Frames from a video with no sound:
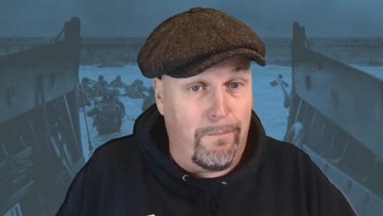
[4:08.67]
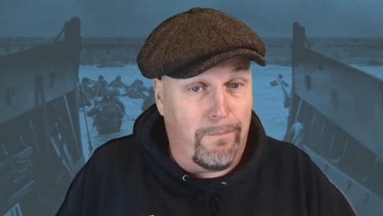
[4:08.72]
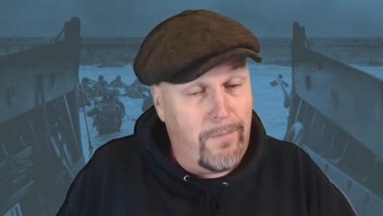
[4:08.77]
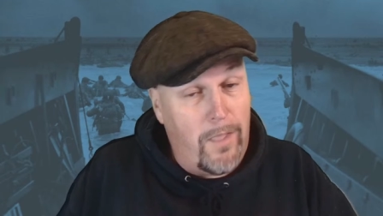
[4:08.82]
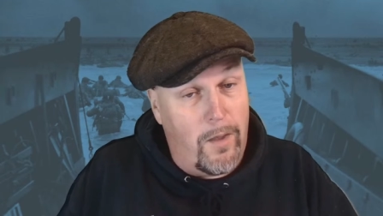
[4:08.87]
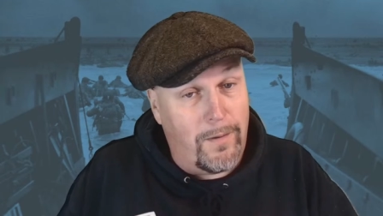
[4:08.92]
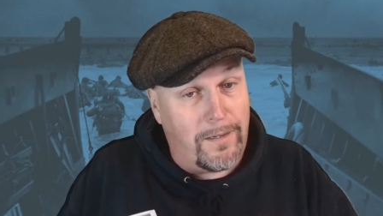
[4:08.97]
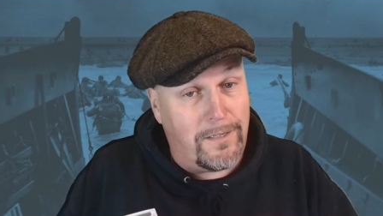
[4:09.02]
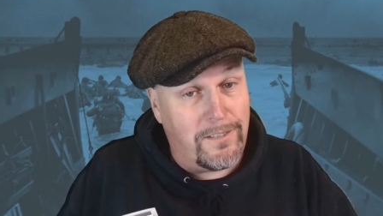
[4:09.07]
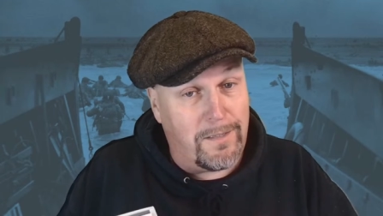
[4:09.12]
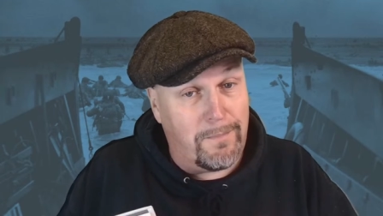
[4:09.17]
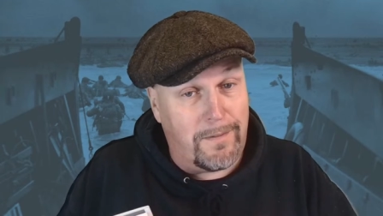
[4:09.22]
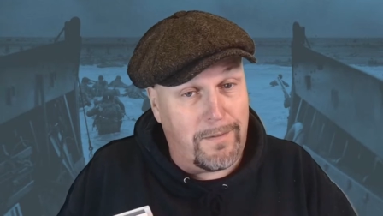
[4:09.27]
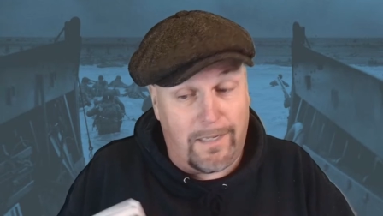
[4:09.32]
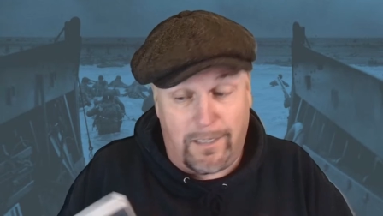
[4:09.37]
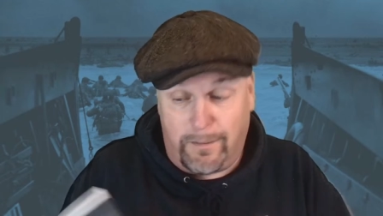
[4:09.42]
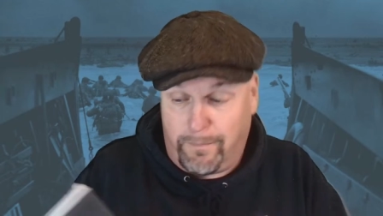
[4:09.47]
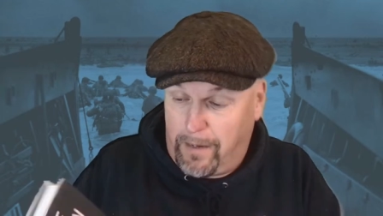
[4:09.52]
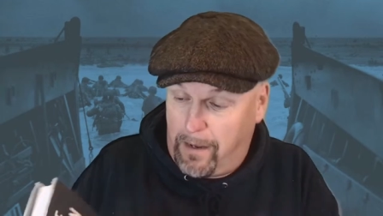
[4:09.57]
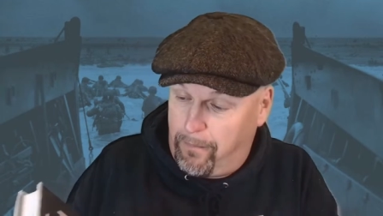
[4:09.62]
knowing some of
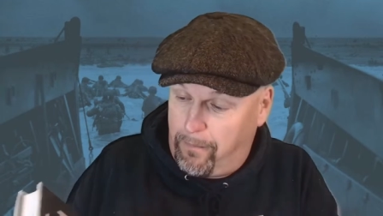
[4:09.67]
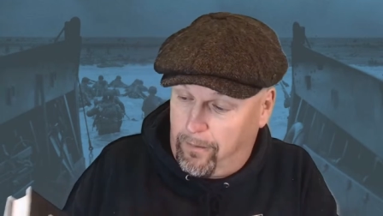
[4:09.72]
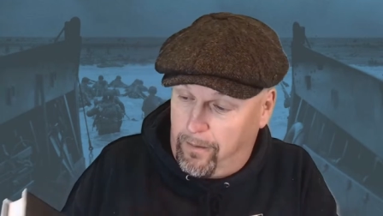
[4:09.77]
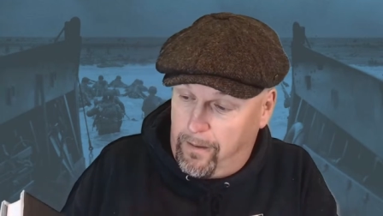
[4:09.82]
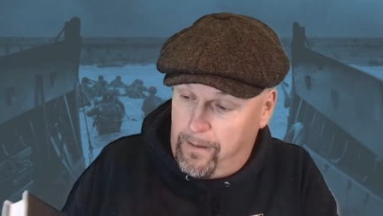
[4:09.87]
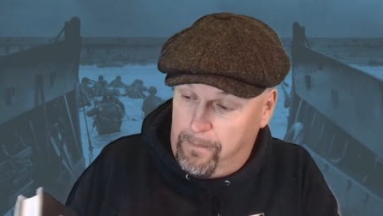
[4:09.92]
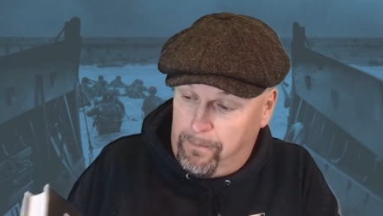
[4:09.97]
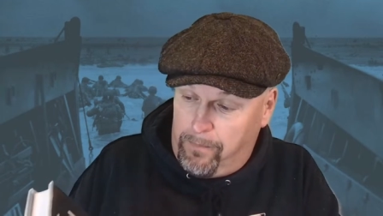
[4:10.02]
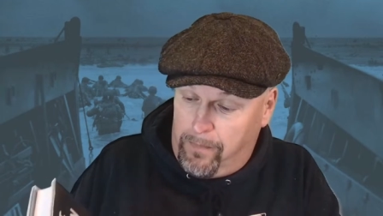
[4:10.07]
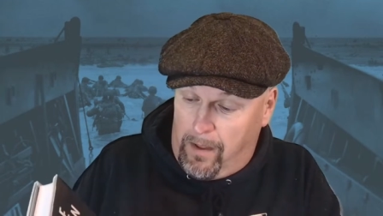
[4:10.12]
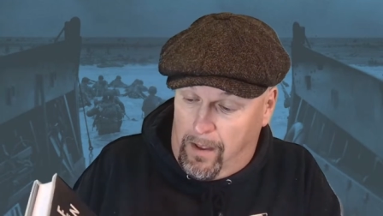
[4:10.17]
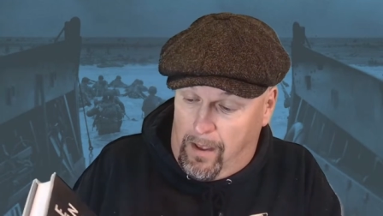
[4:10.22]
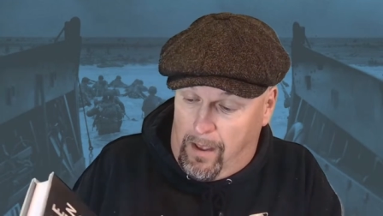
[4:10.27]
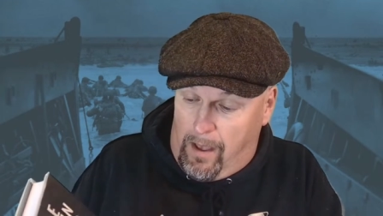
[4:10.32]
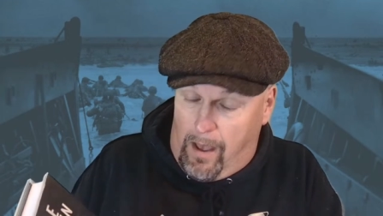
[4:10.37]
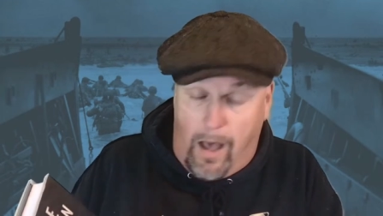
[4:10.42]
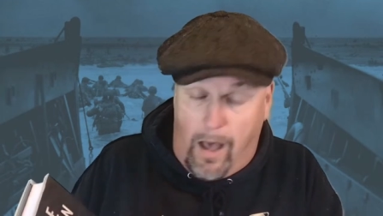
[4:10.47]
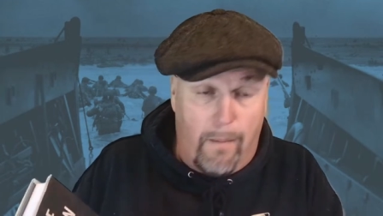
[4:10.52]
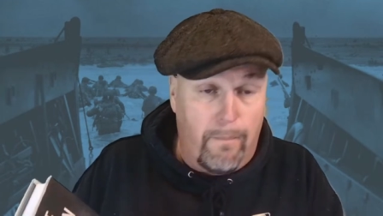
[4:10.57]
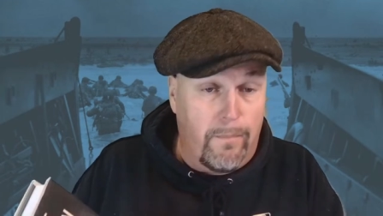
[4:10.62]
these people.
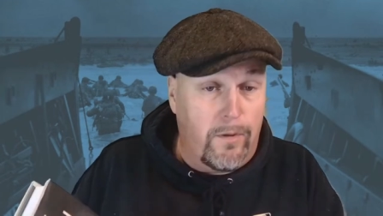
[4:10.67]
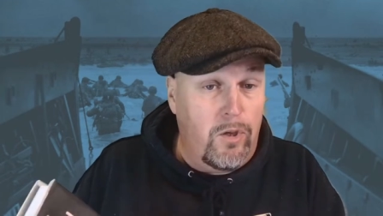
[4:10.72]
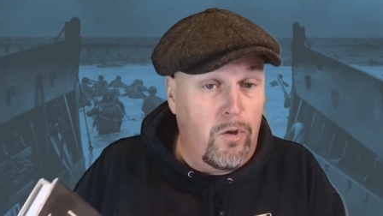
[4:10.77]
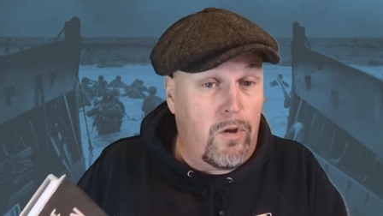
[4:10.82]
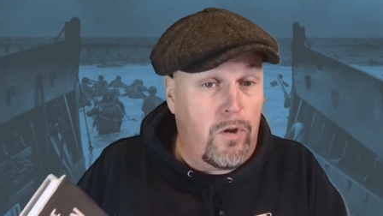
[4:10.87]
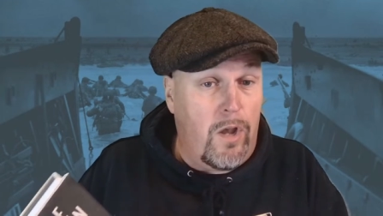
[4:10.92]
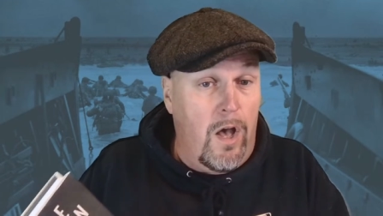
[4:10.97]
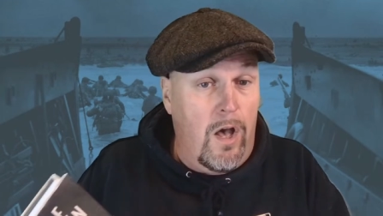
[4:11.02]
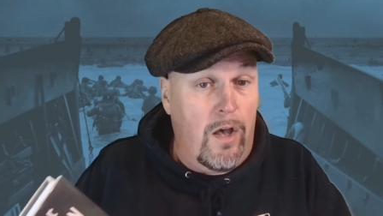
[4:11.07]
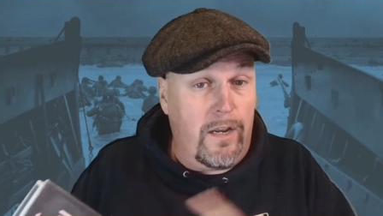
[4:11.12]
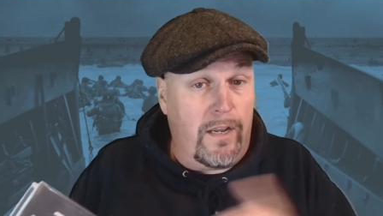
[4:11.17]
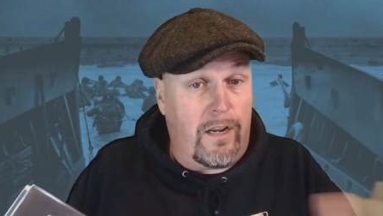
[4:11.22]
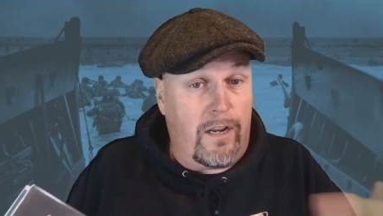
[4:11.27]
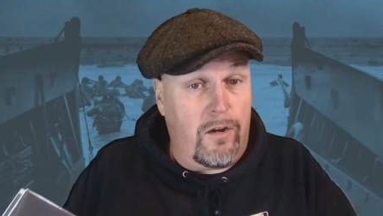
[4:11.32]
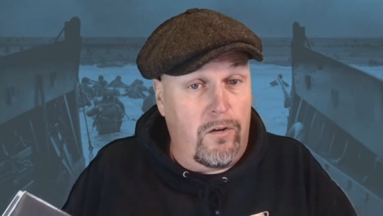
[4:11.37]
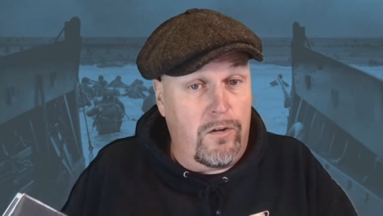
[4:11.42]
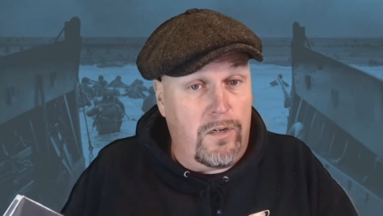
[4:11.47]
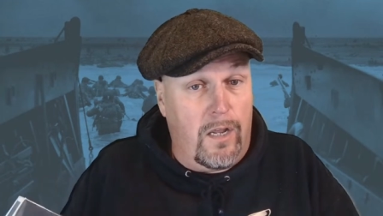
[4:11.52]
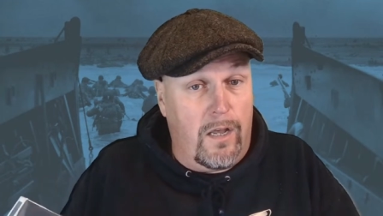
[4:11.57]
Um, you can't include